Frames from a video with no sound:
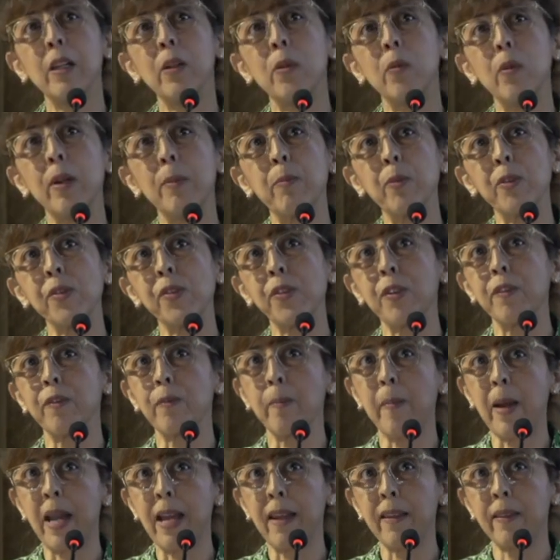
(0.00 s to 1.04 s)
Weapons of
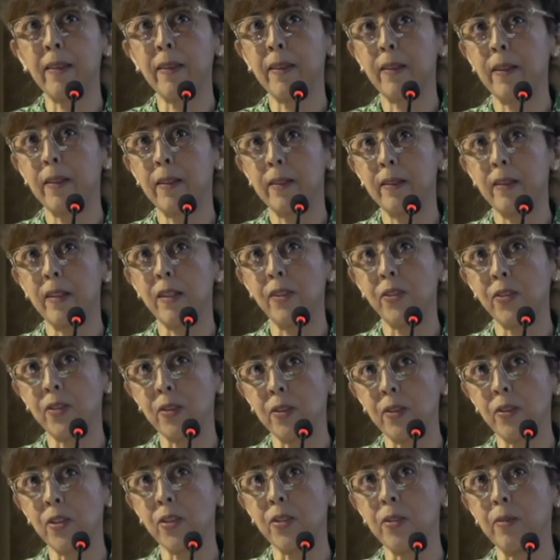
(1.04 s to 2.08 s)
Math
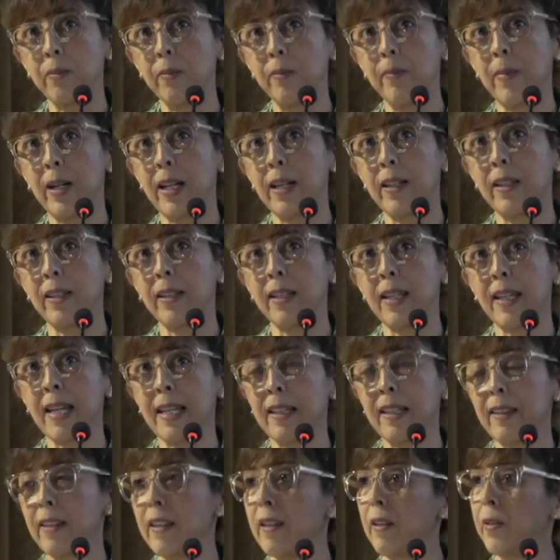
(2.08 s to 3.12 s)
Destruction by
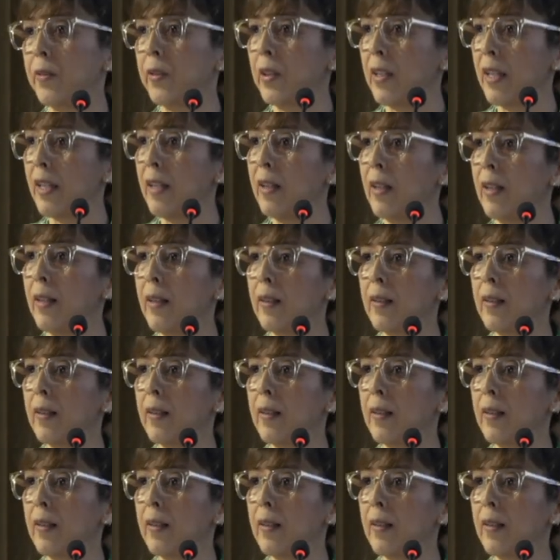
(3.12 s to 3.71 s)
Cathy O'Neill.